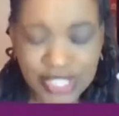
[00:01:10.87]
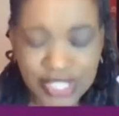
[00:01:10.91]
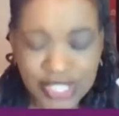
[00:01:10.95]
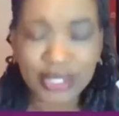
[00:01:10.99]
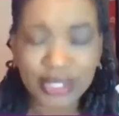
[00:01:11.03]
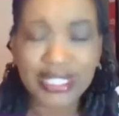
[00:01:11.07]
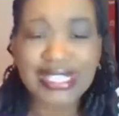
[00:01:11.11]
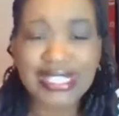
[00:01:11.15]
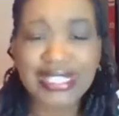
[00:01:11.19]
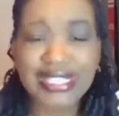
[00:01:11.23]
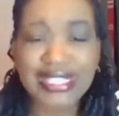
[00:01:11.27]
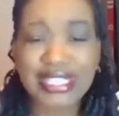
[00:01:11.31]

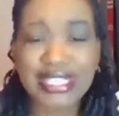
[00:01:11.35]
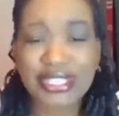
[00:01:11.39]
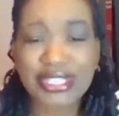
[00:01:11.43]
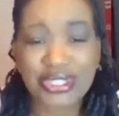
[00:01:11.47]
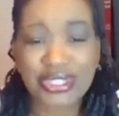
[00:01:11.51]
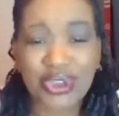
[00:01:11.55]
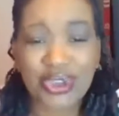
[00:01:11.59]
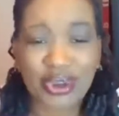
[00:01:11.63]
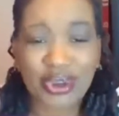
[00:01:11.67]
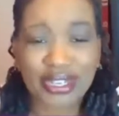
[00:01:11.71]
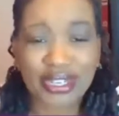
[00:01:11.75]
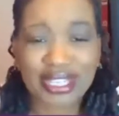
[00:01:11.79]
So let's get
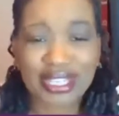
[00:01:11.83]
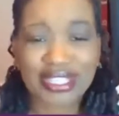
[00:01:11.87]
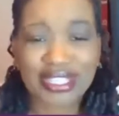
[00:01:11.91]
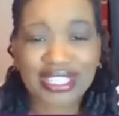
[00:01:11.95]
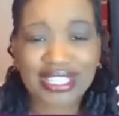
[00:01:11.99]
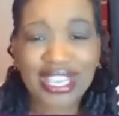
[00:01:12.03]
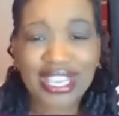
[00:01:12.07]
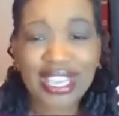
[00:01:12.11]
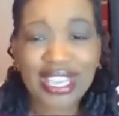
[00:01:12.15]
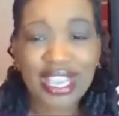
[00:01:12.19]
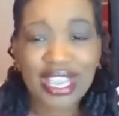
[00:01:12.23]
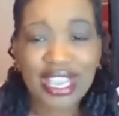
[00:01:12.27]
started.
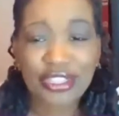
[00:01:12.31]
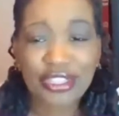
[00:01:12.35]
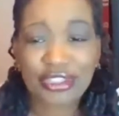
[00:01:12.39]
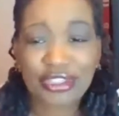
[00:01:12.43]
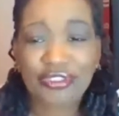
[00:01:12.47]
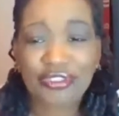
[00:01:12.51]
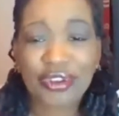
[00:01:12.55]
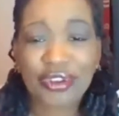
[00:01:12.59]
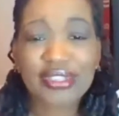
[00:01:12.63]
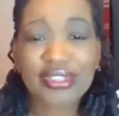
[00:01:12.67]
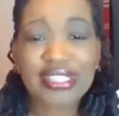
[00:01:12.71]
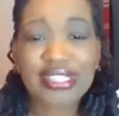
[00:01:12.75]

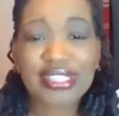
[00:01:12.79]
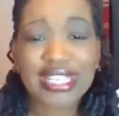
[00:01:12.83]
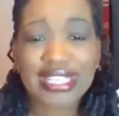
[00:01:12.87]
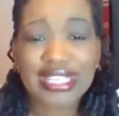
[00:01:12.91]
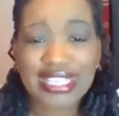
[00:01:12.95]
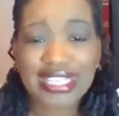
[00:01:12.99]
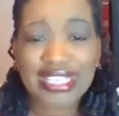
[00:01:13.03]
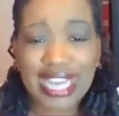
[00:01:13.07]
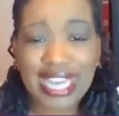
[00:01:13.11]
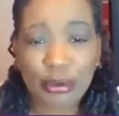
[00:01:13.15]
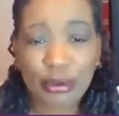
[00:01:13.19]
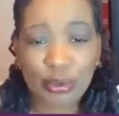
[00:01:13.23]
The first
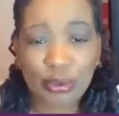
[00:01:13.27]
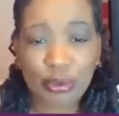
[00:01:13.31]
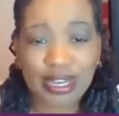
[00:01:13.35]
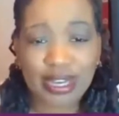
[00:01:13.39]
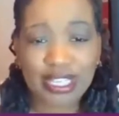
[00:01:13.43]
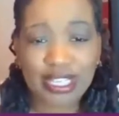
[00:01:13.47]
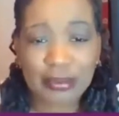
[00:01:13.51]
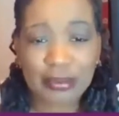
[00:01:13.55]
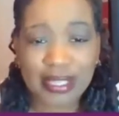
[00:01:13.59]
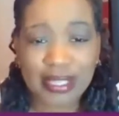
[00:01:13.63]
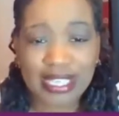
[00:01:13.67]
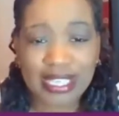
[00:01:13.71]
thing that I would
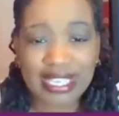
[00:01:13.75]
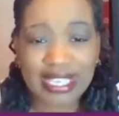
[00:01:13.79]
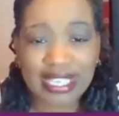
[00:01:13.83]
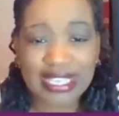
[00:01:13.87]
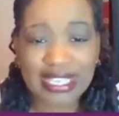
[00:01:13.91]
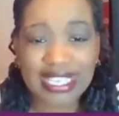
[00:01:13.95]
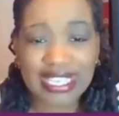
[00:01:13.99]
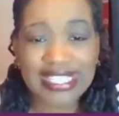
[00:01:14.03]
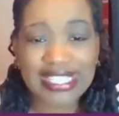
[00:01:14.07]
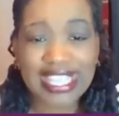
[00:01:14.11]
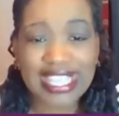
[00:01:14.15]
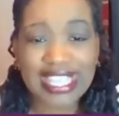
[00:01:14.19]

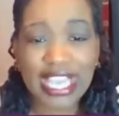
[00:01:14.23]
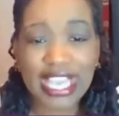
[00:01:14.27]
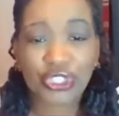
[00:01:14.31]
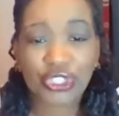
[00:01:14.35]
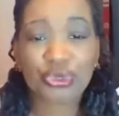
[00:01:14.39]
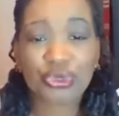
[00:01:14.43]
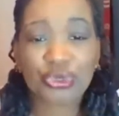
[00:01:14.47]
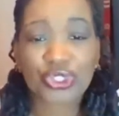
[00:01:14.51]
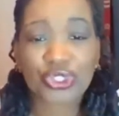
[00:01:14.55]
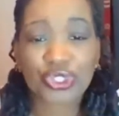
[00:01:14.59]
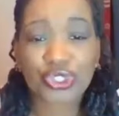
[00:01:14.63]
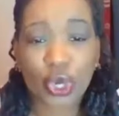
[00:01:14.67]
recommend is
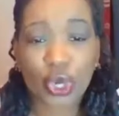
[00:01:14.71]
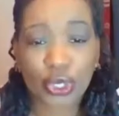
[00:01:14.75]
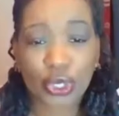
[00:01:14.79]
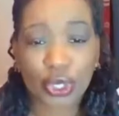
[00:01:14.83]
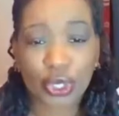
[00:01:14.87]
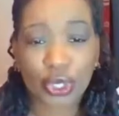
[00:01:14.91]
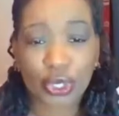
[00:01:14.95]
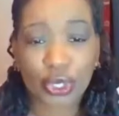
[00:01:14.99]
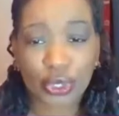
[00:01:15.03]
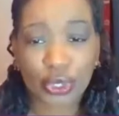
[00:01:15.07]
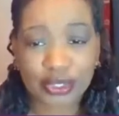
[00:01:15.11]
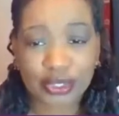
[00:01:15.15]
that you
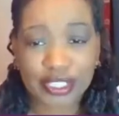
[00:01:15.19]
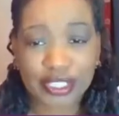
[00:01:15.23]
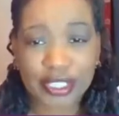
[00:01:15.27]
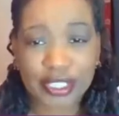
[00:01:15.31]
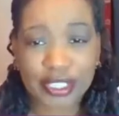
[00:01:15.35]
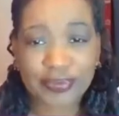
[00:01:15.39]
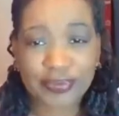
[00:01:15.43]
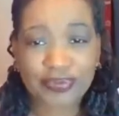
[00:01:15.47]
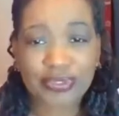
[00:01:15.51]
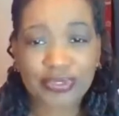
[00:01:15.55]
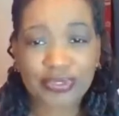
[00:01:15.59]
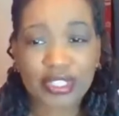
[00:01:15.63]
start
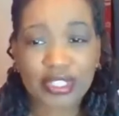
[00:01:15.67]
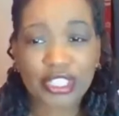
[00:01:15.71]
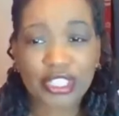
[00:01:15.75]
early.